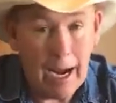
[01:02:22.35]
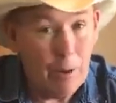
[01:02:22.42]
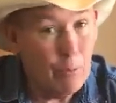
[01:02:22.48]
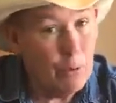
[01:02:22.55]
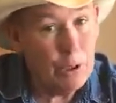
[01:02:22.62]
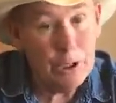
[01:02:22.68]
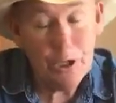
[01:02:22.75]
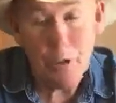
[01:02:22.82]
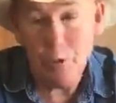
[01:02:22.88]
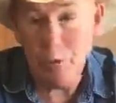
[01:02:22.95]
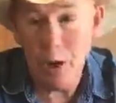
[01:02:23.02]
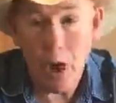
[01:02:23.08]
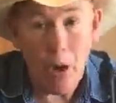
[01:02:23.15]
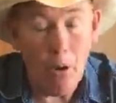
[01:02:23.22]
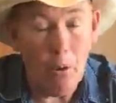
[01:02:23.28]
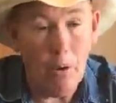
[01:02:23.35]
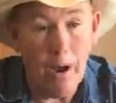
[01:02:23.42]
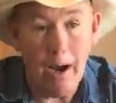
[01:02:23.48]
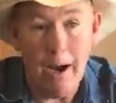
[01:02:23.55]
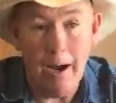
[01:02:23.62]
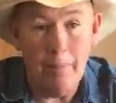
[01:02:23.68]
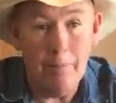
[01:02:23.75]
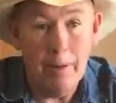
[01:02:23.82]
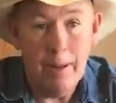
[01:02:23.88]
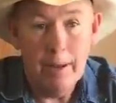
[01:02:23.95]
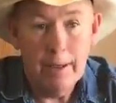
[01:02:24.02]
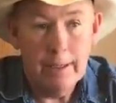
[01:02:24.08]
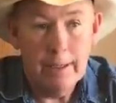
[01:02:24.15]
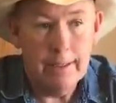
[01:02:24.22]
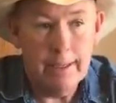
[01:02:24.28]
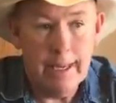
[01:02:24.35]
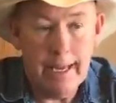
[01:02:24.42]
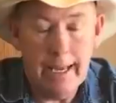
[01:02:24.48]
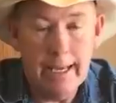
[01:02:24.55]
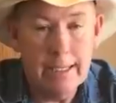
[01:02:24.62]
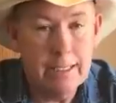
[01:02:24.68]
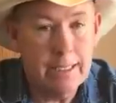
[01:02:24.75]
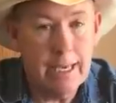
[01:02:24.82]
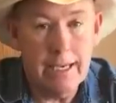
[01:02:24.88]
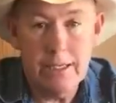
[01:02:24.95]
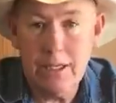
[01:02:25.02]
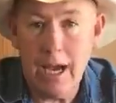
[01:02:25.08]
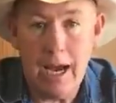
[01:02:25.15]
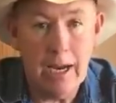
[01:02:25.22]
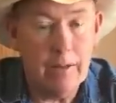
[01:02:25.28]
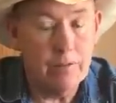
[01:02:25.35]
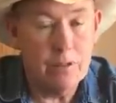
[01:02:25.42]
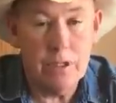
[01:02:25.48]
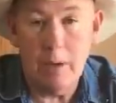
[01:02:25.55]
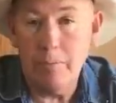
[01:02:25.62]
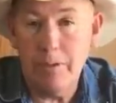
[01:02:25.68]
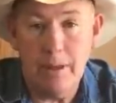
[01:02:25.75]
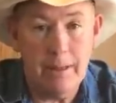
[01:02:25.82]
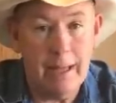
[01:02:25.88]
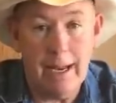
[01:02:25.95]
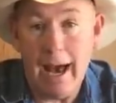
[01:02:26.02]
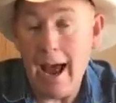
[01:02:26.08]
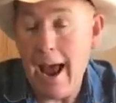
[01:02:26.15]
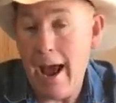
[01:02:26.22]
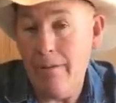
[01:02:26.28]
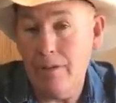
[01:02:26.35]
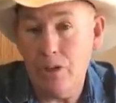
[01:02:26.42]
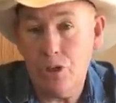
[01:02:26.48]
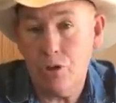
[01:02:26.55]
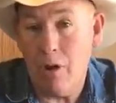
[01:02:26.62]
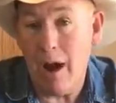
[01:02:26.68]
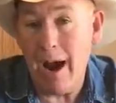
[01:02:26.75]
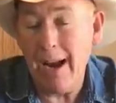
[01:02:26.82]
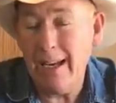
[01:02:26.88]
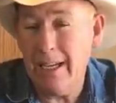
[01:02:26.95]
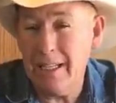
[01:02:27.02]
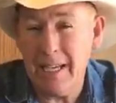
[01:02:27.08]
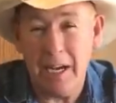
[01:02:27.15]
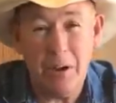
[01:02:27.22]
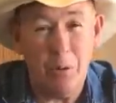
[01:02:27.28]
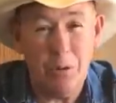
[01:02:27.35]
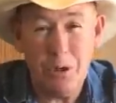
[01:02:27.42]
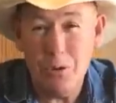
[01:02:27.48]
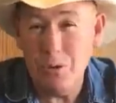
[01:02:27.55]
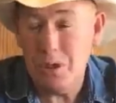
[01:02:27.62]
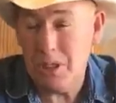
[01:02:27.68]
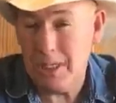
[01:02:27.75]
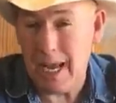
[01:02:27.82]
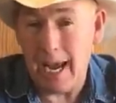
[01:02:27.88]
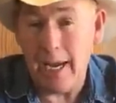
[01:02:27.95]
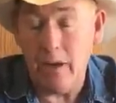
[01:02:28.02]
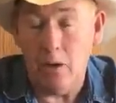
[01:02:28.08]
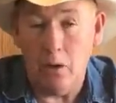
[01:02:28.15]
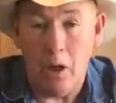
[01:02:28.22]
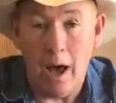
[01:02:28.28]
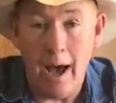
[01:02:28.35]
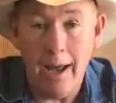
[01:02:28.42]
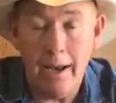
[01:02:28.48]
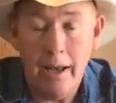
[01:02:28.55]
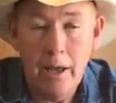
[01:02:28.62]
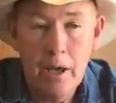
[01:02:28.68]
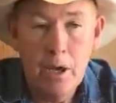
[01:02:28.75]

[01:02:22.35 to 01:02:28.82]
I really don't know. Um, it's, it's kind of something that I haven't tried because I don't use stain a lot.